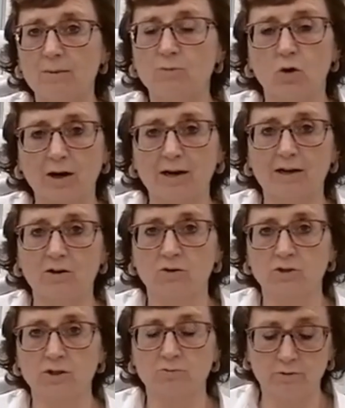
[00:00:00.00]
I'm not clinging
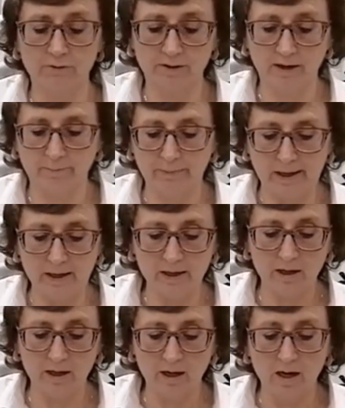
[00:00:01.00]
onto the roof again, Pete.